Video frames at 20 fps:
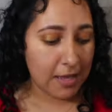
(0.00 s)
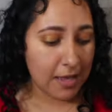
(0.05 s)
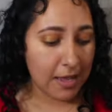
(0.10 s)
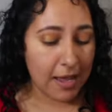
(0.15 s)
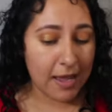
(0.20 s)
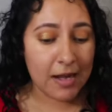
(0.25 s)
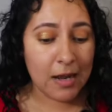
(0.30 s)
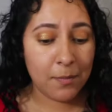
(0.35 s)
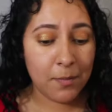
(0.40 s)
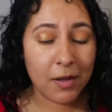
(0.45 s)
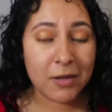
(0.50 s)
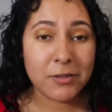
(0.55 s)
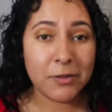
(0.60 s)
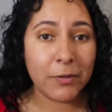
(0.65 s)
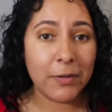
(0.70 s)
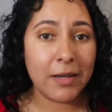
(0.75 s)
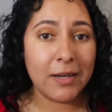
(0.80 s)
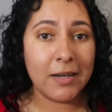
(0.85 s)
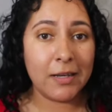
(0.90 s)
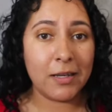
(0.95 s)
and I'm also
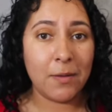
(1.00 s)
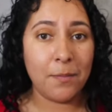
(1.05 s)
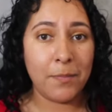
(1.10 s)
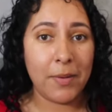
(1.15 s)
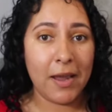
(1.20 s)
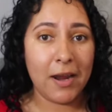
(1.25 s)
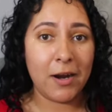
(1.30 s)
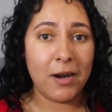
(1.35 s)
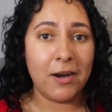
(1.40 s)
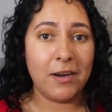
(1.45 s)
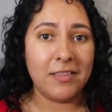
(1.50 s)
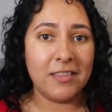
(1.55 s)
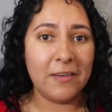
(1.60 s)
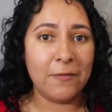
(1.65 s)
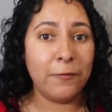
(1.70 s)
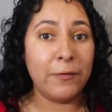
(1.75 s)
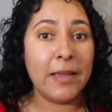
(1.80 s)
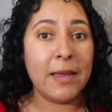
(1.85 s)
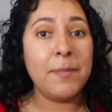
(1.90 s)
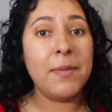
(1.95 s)
gonna compare the
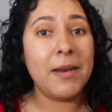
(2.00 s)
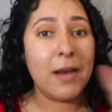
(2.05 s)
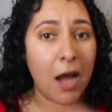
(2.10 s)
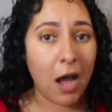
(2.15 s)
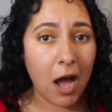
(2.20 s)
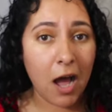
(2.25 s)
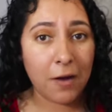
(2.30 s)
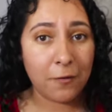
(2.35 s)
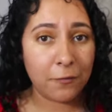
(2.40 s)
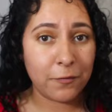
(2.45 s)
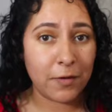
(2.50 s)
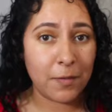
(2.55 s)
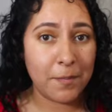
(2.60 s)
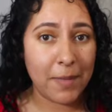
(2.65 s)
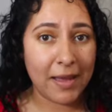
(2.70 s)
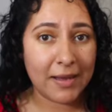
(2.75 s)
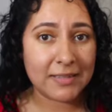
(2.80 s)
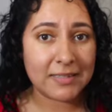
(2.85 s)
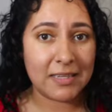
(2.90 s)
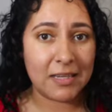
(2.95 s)
Flamin' Hot from
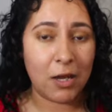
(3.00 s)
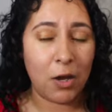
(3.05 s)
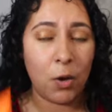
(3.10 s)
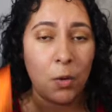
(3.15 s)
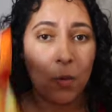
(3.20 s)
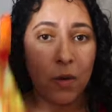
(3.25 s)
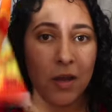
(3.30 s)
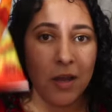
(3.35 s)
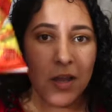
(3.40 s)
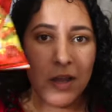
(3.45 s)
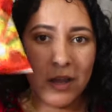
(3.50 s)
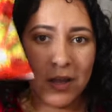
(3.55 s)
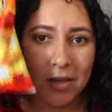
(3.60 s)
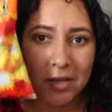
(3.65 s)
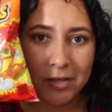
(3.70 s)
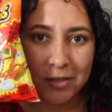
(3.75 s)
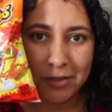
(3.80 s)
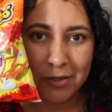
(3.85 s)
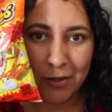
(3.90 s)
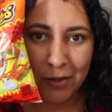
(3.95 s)
Mexico
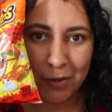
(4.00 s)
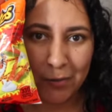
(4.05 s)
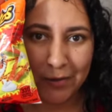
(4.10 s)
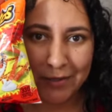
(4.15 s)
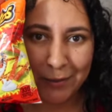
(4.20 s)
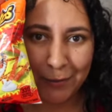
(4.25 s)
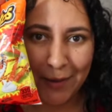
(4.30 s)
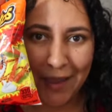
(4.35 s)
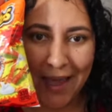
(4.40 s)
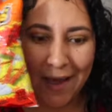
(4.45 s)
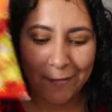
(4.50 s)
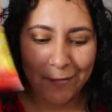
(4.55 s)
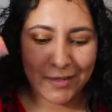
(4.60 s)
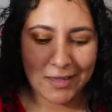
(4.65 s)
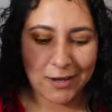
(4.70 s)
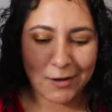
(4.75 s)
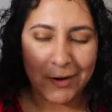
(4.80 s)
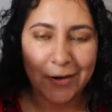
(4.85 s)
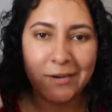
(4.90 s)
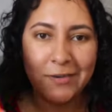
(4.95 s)
to the ones we have
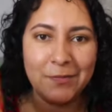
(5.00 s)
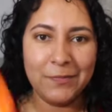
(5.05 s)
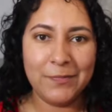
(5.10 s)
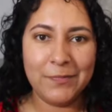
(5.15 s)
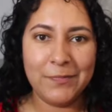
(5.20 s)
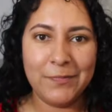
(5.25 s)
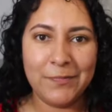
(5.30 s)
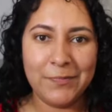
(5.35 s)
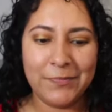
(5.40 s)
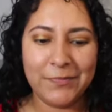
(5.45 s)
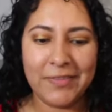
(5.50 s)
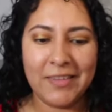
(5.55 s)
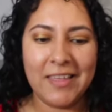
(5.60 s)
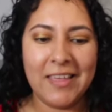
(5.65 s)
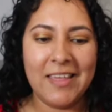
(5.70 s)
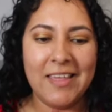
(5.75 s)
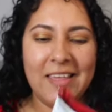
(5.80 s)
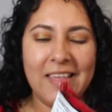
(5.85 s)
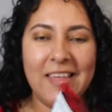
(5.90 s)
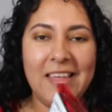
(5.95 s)
here,
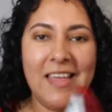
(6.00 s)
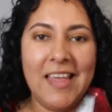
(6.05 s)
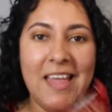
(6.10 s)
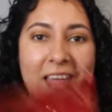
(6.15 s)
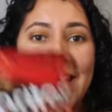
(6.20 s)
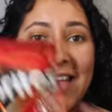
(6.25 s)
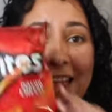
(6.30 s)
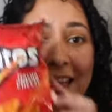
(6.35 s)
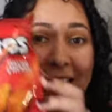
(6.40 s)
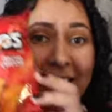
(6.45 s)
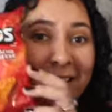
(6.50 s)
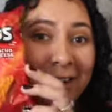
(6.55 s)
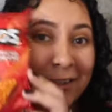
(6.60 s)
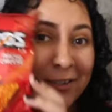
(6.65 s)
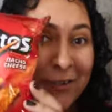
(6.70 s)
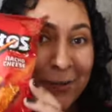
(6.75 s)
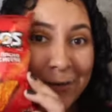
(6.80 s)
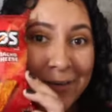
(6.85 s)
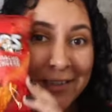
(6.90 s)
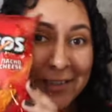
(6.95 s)
and
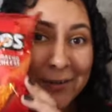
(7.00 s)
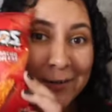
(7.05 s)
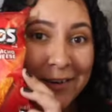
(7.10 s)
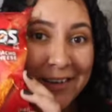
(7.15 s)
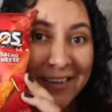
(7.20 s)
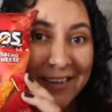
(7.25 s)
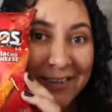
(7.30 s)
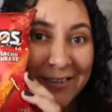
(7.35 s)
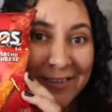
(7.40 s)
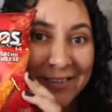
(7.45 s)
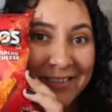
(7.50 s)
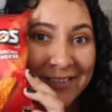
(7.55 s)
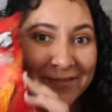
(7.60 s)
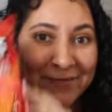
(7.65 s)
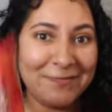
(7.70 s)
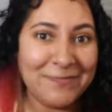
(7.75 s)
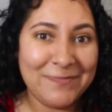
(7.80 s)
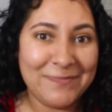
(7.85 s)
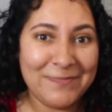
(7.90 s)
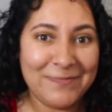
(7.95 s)
also with the Doritos.
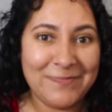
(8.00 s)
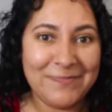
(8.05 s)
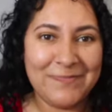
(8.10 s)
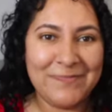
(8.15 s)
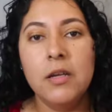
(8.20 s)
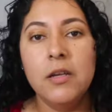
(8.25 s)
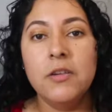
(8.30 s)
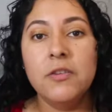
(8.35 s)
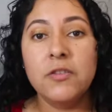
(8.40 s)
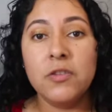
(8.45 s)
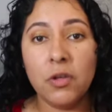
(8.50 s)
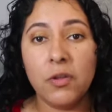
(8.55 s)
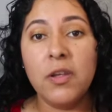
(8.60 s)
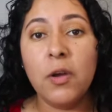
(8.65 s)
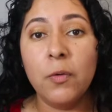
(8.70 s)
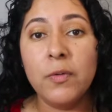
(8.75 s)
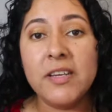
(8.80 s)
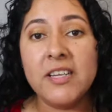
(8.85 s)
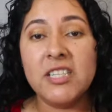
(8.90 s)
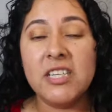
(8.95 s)
So the
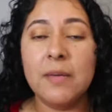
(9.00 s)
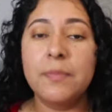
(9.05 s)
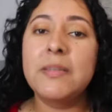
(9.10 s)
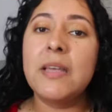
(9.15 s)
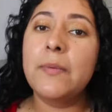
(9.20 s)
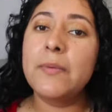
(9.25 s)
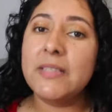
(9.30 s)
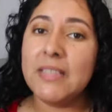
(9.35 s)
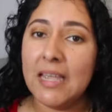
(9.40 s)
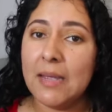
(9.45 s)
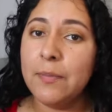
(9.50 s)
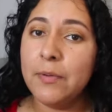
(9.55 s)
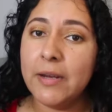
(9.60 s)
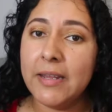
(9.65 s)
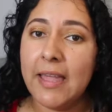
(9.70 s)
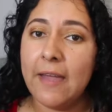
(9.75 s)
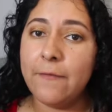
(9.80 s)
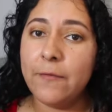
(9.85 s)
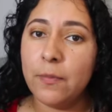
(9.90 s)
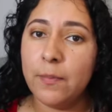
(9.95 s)
only chips I was able to
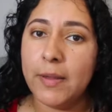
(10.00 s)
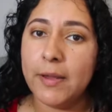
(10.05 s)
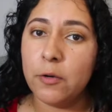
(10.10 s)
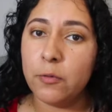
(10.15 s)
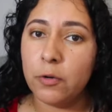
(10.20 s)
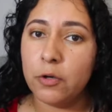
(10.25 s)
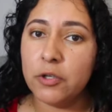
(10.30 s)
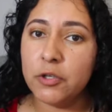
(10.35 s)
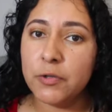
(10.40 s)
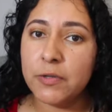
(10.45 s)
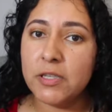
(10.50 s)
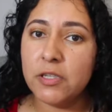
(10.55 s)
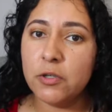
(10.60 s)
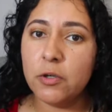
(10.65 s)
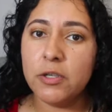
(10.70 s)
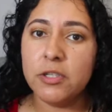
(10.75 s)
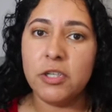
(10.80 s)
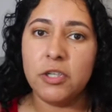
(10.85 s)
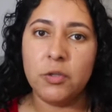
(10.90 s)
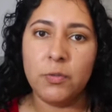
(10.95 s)
get from my grocery
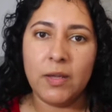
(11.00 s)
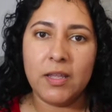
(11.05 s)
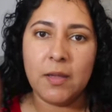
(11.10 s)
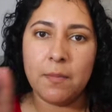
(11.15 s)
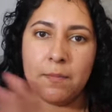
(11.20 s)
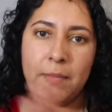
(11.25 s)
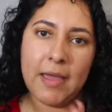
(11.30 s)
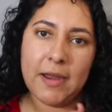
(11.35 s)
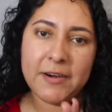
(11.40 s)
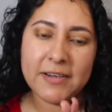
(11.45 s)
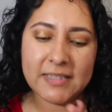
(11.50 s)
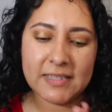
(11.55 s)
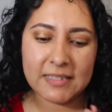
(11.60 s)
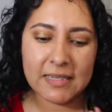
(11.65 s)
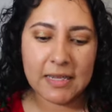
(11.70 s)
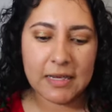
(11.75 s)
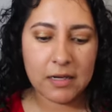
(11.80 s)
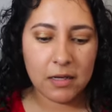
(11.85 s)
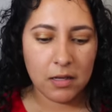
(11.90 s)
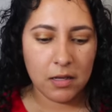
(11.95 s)
store to do a
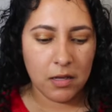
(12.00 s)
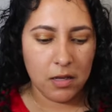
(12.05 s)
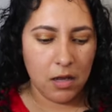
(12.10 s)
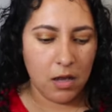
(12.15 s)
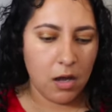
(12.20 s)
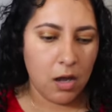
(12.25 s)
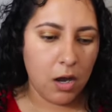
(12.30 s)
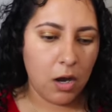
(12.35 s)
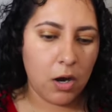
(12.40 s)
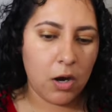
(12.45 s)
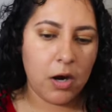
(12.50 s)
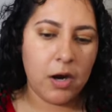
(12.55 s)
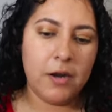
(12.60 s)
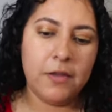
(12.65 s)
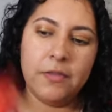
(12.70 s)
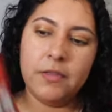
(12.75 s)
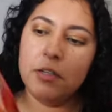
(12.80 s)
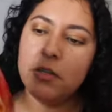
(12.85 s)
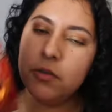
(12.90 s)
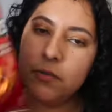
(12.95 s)
comparison are
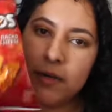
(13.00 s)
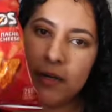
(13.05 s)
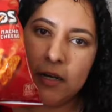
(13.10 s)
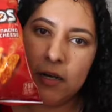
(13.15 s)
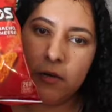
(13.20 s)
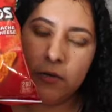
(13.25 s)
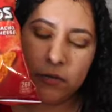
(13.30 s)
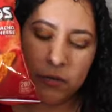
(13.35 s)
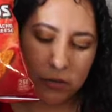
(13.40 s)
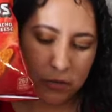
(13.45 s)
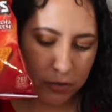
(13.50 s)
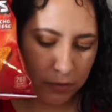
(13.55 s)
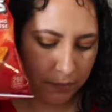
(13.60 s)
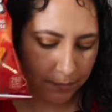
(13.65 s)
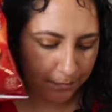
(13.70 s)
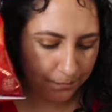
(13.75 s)
the Doritos